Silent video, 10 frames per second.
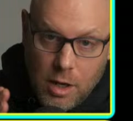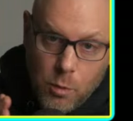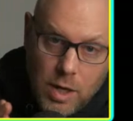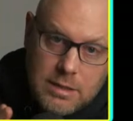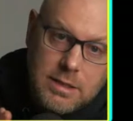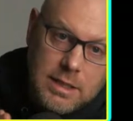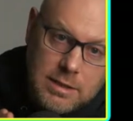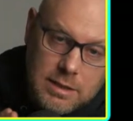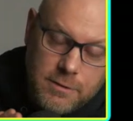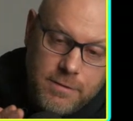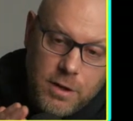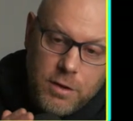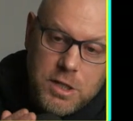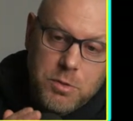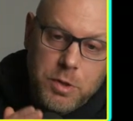YCLs as the
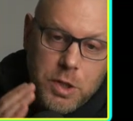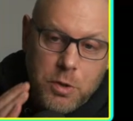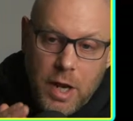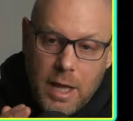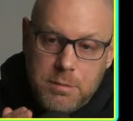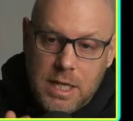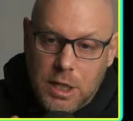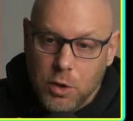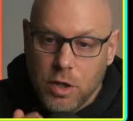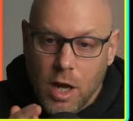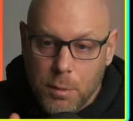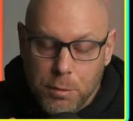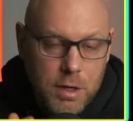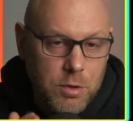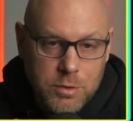Federation. When you go to MTech, you can
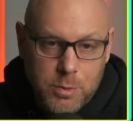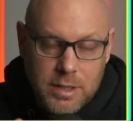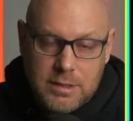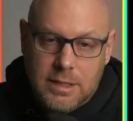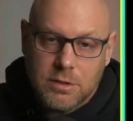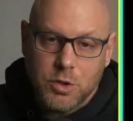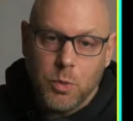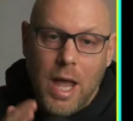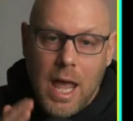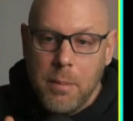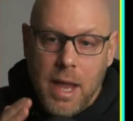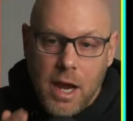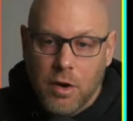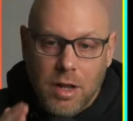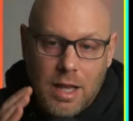upgrade those YCLs to
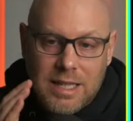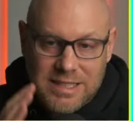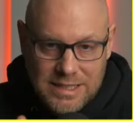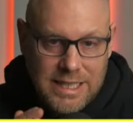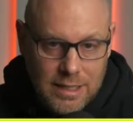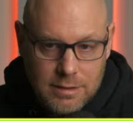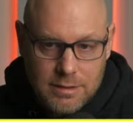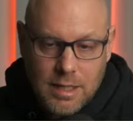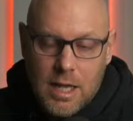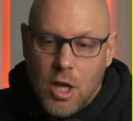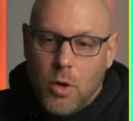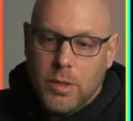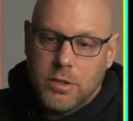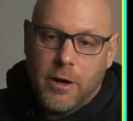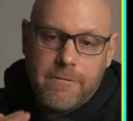M-era CLs,
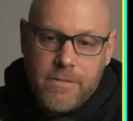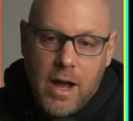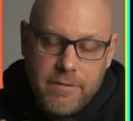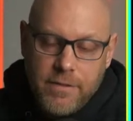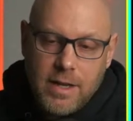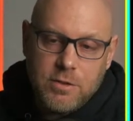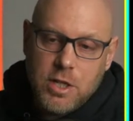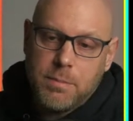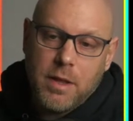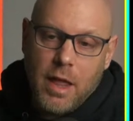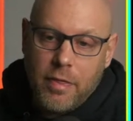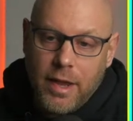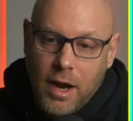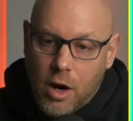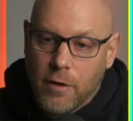which are a 5.5 ship, and they
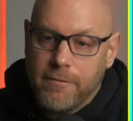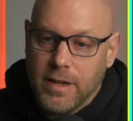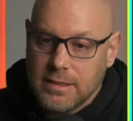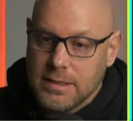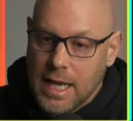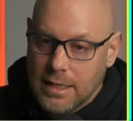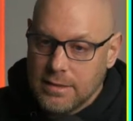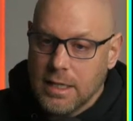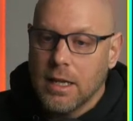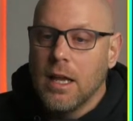are fantastic.